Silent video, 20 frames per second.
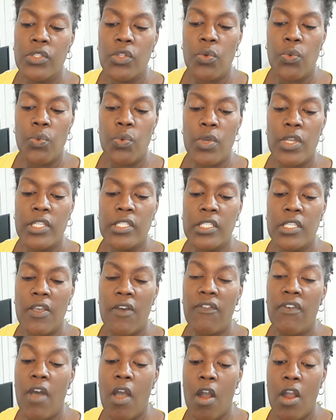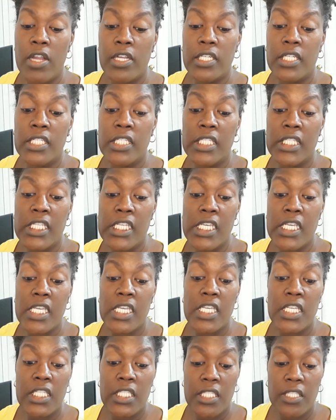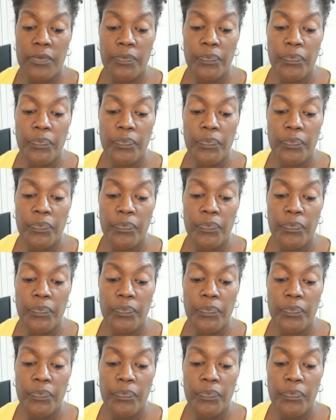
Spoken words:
the risk of heart disease.